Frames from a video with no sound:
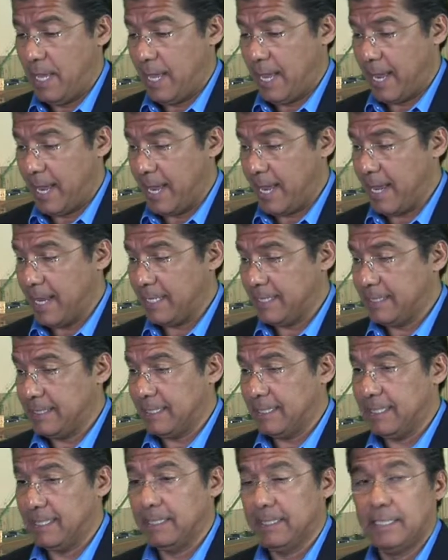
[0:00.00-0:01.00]

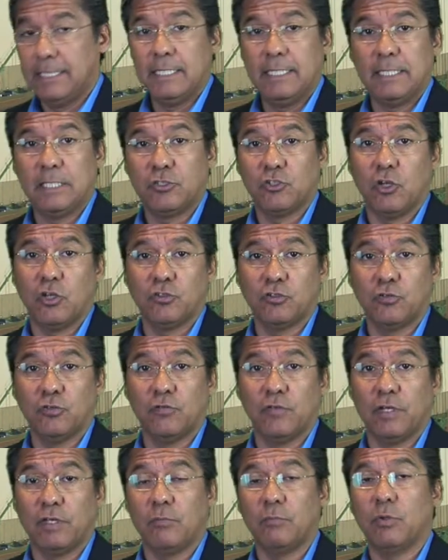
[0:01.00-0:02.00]
and it's also
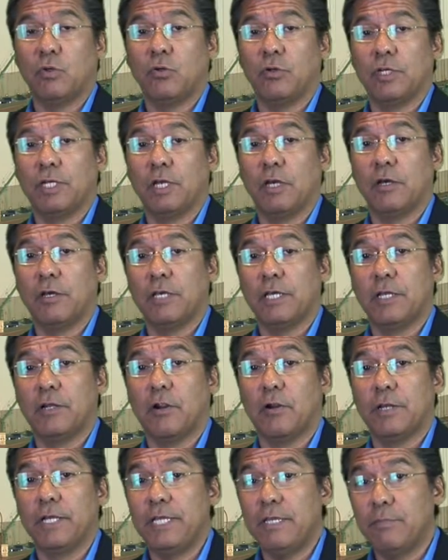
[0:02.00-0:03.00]
available in
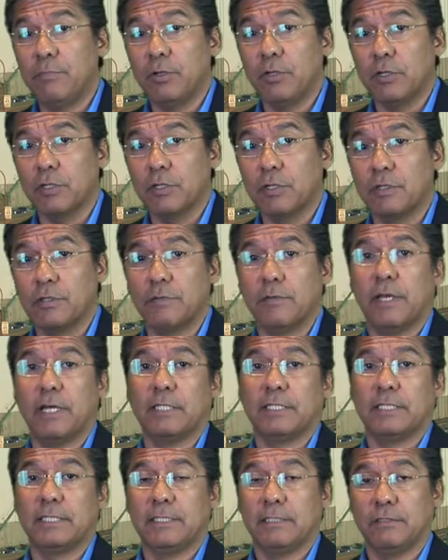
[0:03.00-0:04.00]
our ebook
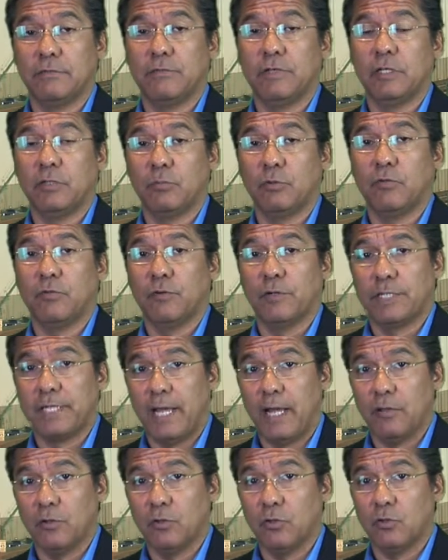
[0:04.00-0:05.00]
that is available for
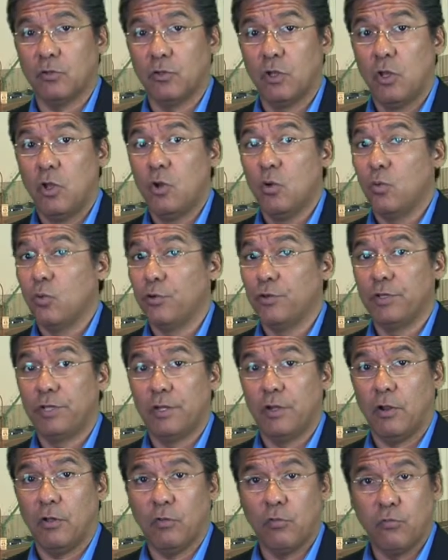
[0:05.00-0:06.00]
download, where you
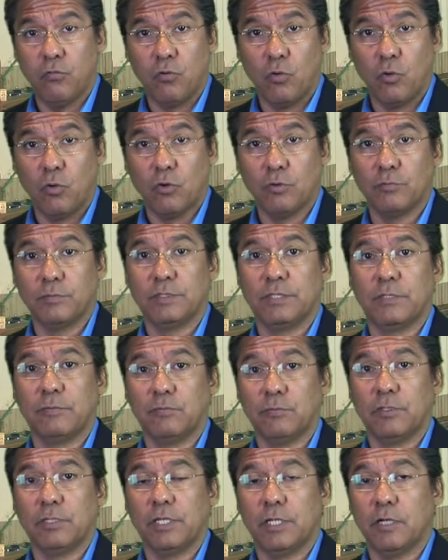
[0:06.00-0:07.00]
get all the forms and
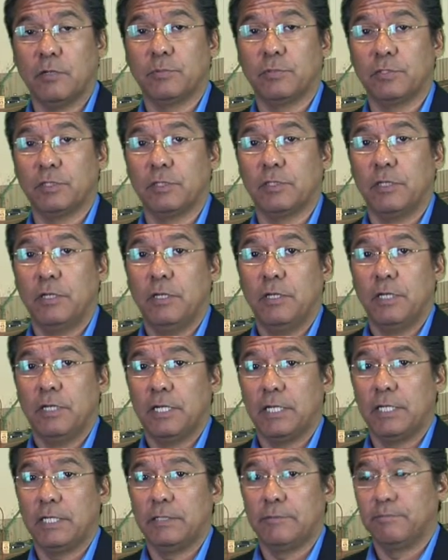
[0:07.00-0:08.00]
really helps you
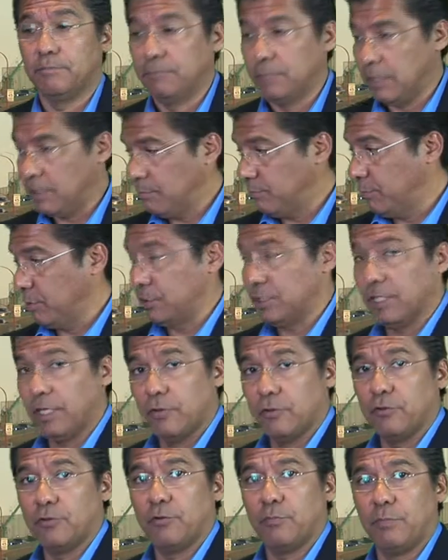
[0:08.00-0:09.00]
put
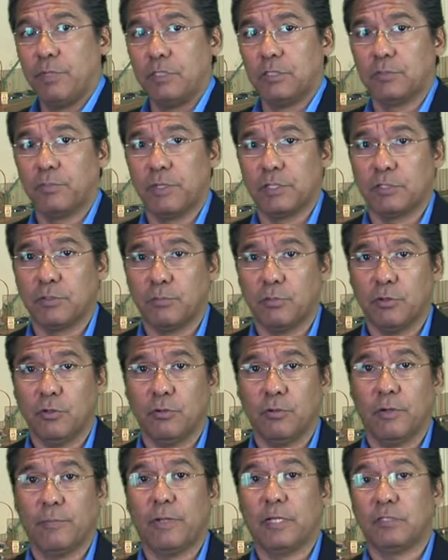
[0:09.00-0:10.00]
together your bit inspection
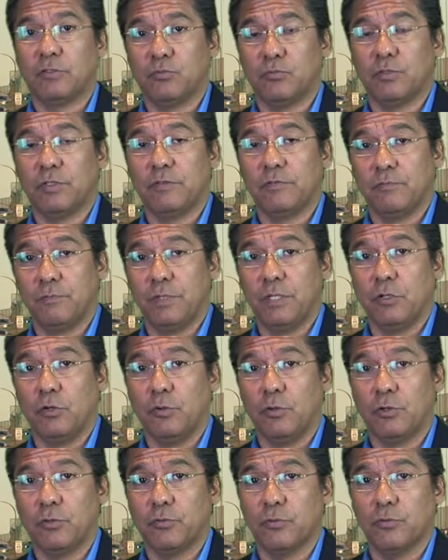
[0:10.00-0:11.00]
program as we've been
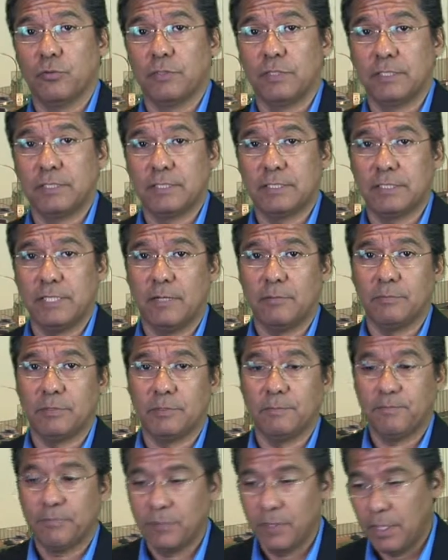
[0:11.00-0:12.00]
going through in these steps.
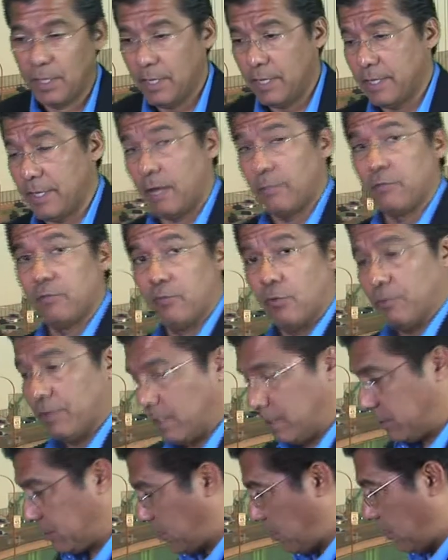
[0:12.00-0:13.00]
Now, before we
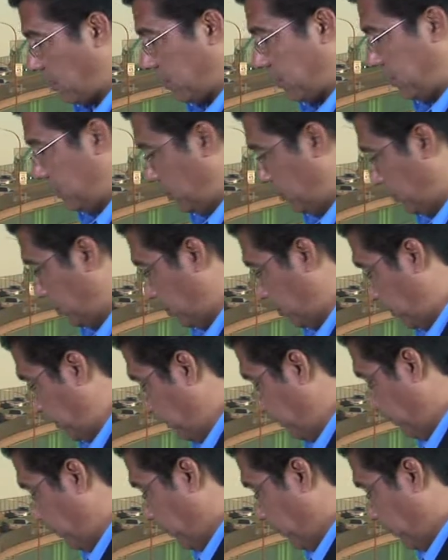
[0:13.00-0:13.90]
get started, as usual,